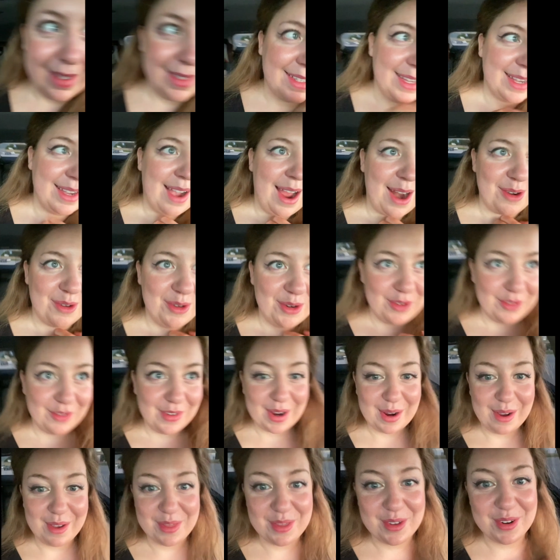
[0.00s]
I don't know if I
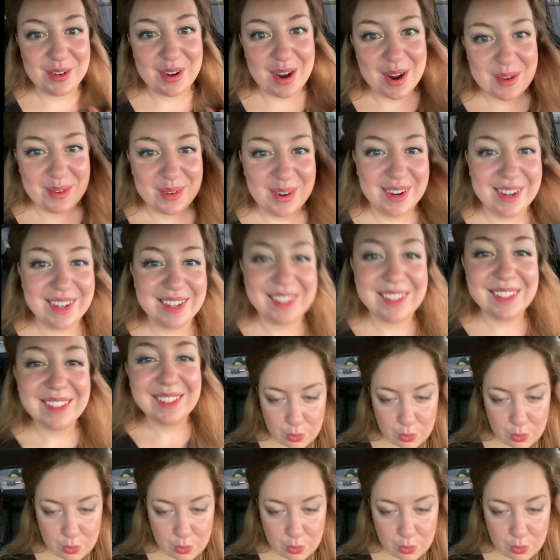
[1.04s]
got the right one.